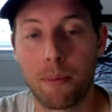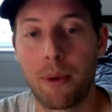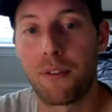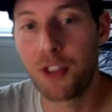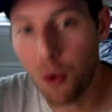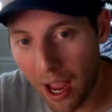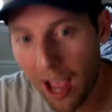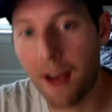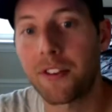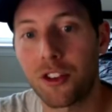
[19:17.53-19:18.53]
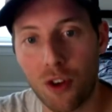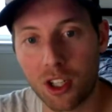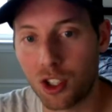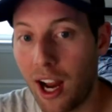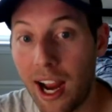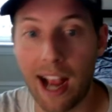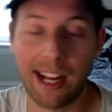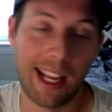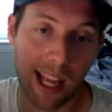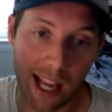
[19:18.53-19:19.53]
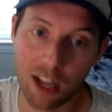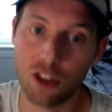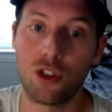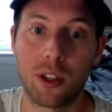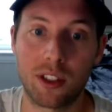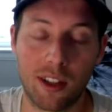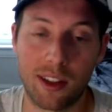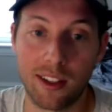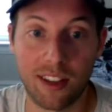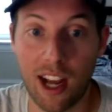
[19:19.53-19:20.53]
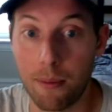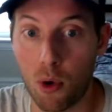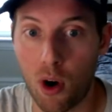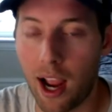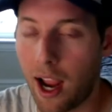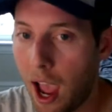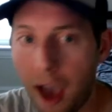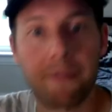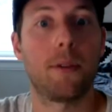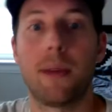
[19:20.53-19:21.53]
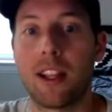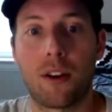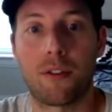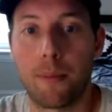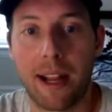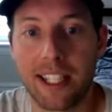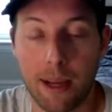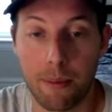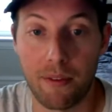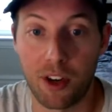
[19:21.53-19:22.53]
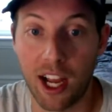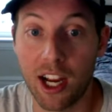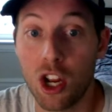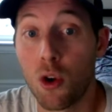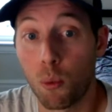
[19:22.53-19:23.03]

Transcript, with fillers: But if you have to structure, hey, I can't do it at this time, or I have to be there for bedtime every night.